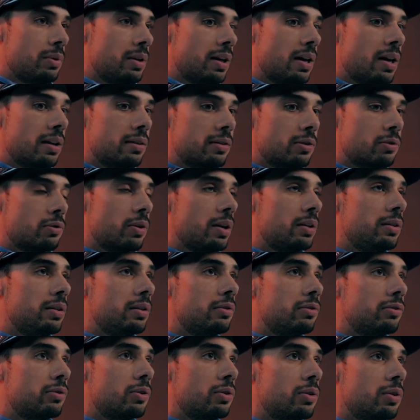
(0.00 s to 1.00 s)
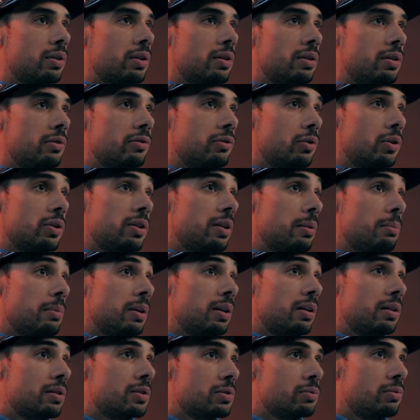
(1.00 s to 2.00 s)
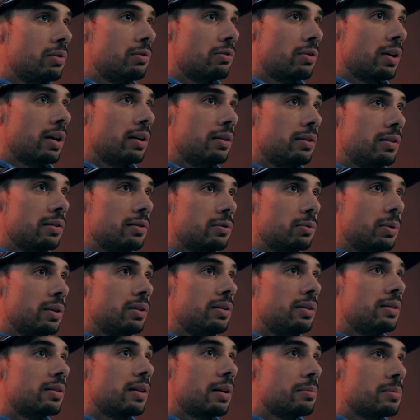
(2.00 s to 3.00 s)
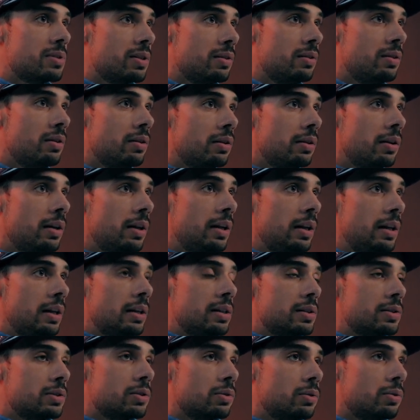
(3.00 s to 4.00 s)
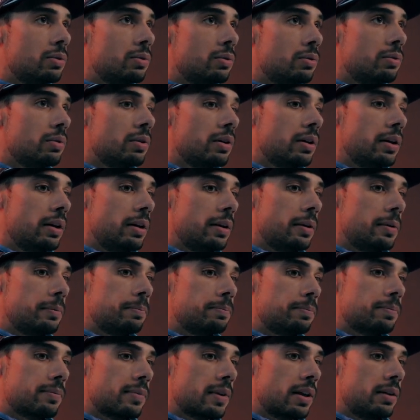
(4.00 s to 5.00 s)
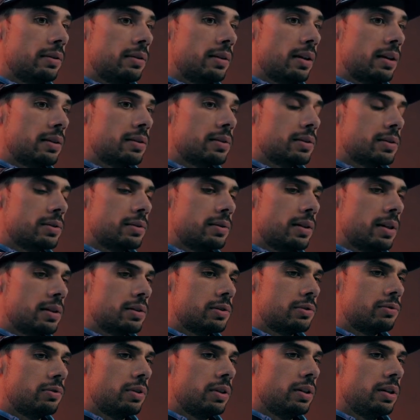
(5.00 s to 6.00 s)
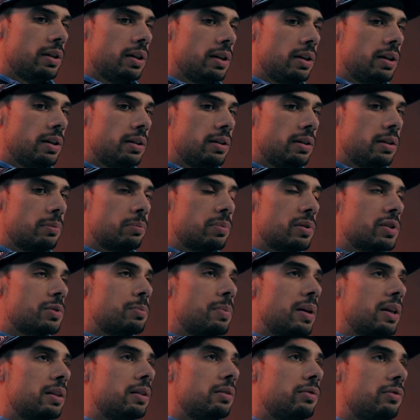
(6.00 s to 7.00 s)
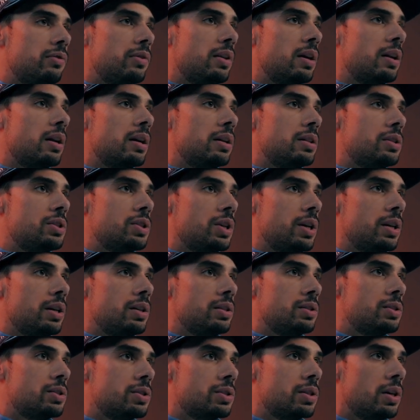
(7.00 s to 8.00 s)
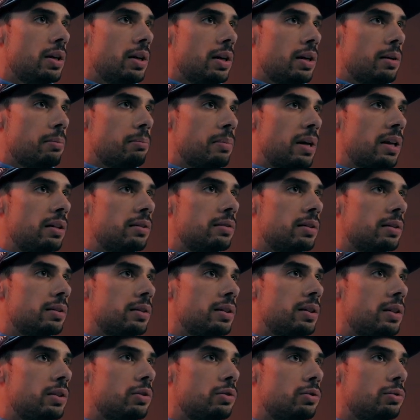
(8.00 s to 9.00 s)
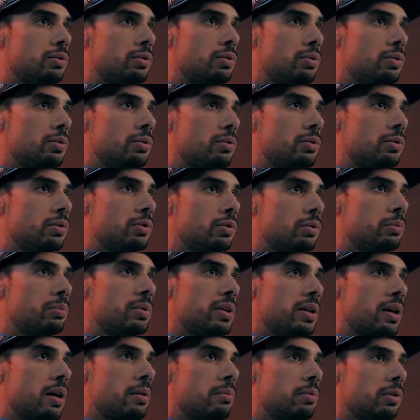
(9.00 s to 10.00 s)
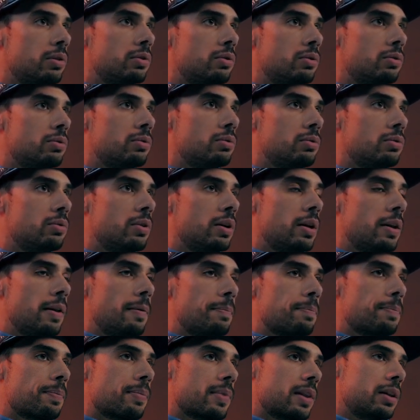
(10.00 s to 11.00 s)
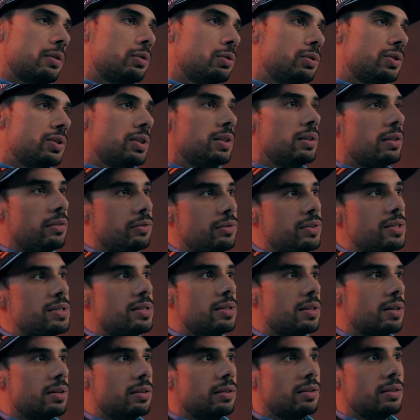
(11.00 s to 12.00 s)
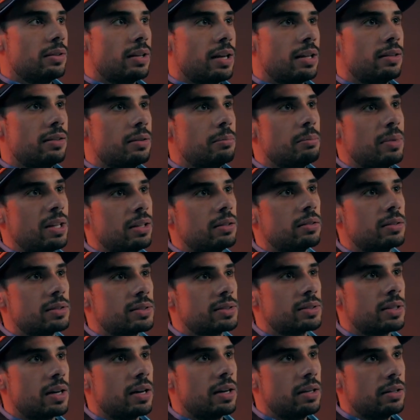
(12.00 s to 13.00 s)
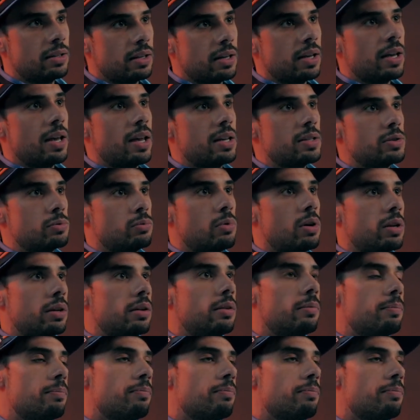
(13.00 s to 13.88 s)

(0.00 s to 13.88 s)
get credit for the 40 minutes we ride 20 times a year. So that's really the perspective that I change mentally to be able to see the physical and the mental side as one.